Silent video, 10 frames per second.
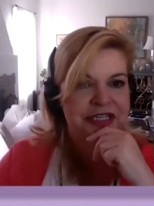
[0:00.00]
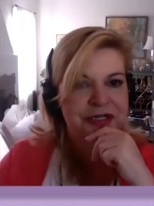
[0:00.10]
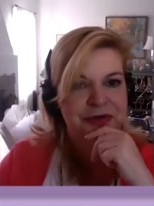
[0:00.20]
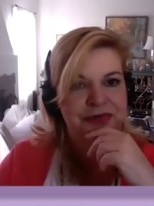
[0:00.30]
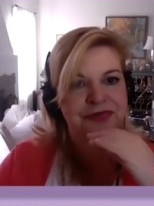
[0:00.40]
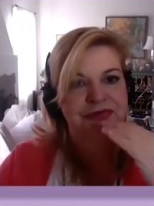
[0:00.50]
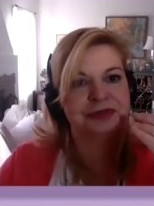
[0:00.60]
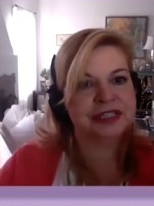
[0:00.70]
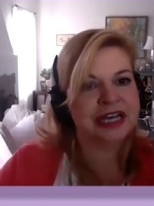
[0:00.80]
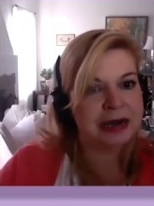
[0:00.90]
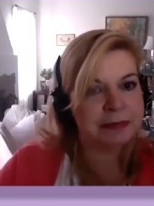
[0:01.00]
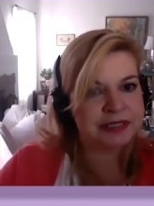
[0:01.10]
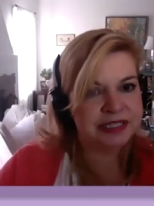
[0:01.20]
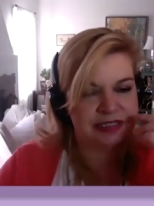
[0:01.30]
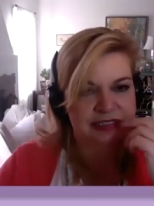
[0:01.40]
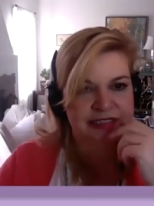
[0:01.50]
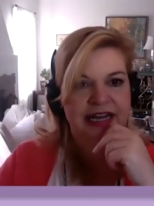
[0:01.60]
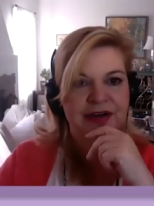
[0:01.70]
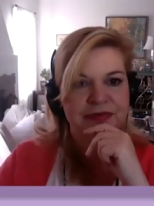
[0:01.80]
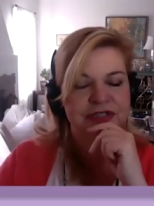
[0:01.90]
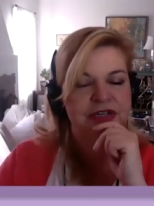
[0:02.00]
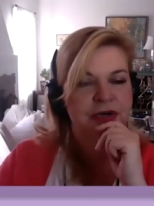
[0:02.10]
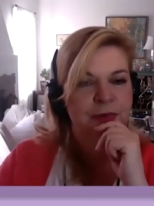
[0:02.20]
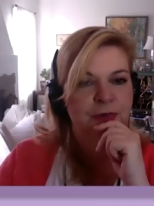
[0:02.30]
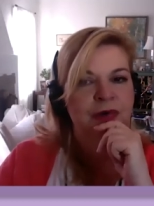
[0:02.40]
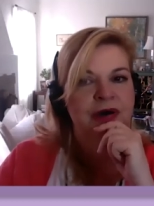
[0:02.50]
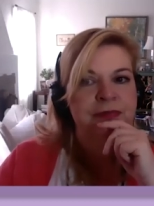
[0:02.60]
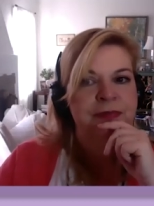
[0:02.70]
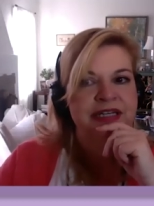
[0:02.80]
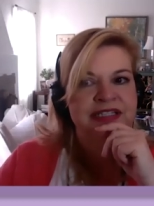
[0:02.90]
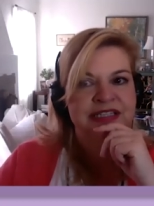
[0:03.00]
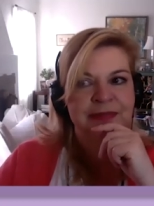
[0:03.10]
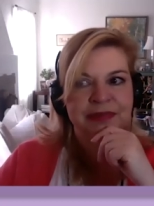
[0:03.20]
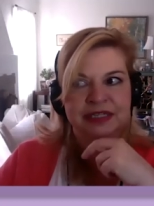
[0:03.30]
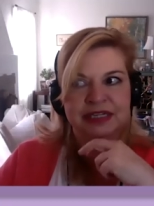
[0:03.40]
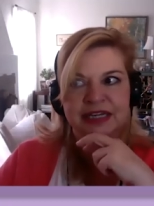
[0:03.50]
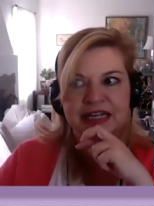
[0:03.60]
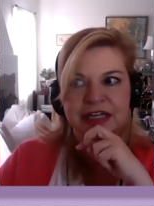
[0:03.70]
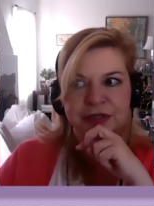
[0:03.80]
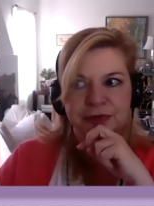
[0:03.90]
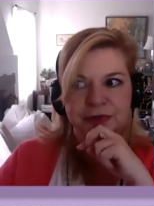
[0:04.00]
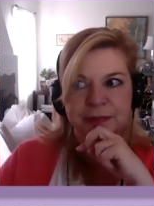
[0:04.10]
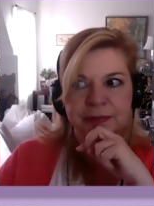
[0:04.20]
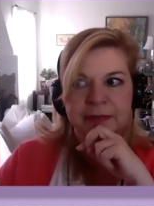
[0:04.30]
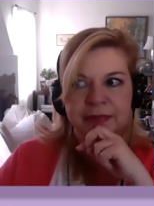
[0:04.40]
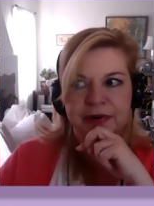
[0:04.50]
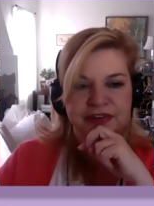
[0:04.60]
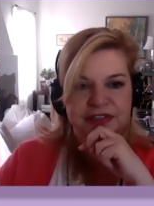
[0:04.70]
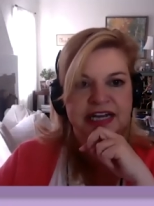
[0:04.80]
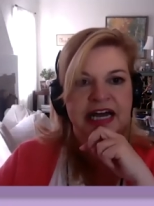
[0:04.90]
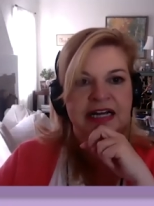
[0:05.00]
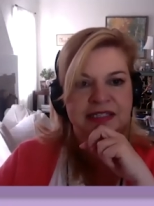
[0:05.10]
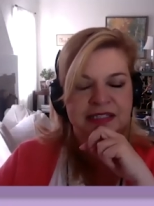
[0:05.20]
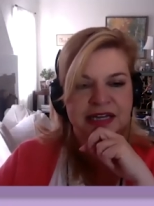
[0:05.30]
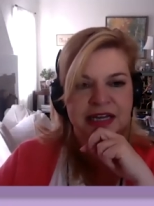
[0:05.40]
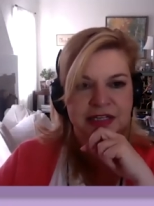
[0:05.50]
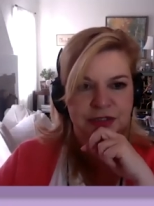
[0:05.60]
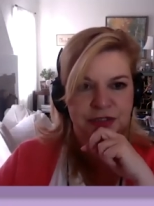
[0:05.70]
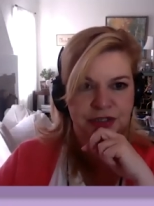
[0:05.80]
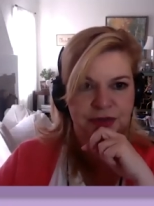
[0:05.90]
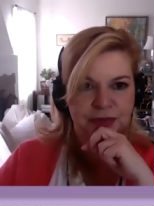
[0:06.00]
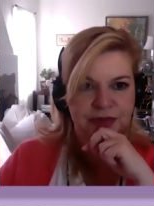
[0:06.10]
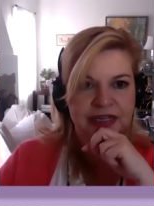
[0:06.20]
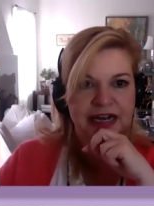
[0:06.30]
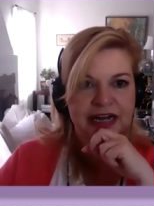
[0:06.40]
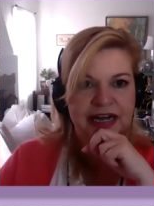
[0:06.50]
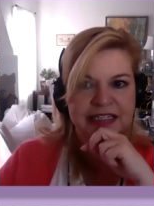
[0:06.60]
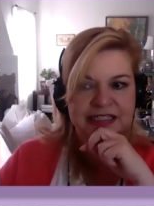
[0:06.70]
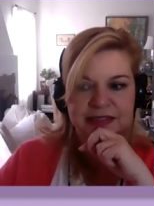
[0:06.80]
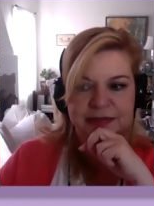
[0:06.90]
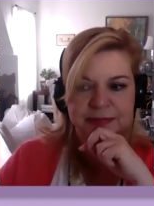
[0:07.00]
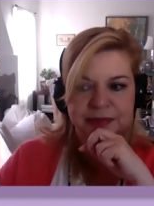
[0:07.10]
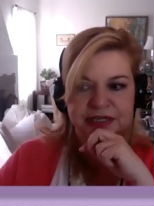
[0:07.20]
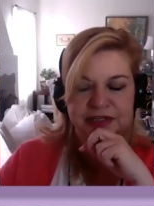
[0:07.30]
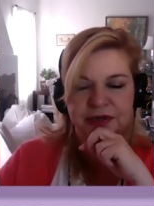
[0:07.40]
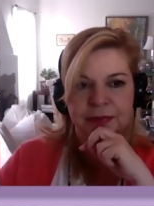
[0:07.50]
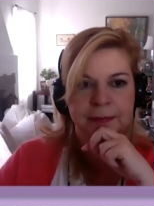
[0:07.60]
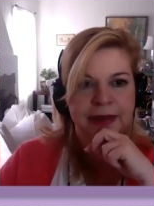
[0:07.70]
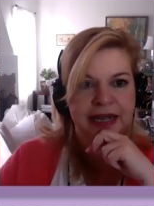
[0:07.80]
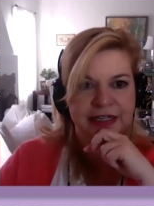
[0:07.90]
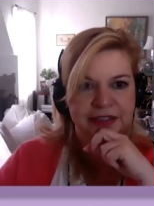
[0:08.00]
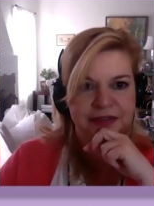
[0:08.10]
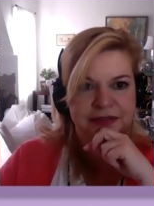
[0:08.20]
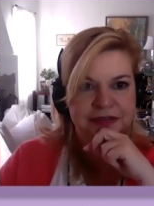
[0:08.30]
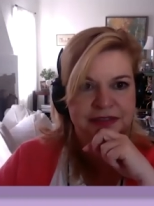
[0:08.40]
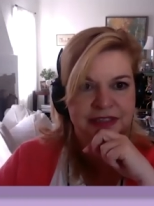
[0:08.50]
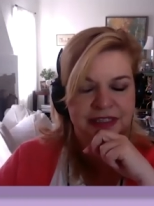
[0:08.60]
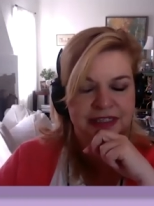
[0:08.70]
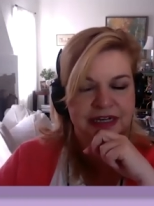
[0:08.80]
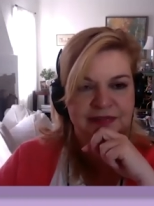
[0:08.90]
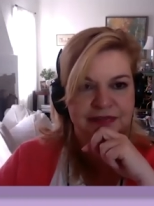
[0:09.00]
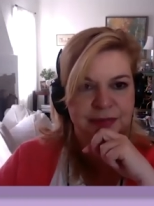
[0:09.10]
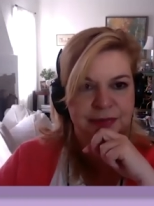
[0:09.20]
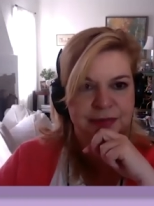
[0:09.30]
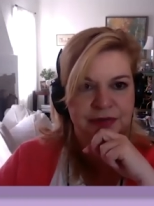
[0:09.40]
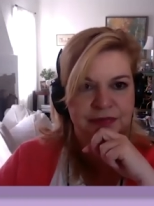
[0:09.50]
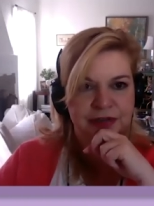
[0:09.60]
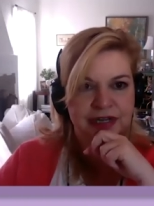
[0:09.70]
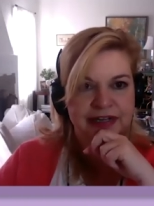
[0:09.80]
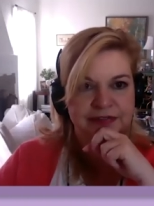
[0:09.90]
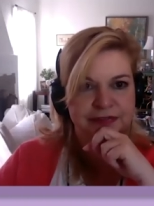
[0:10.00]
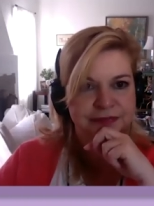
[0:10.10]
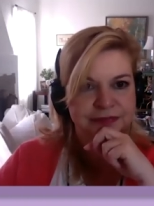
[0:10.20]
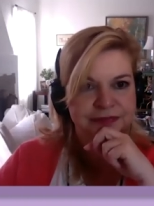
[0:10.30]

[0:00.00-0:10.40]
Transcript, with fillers: you know, mm. through the ups and the downs, what would be something that you remember of your dad saying to you that has been your companion in every moment of your life?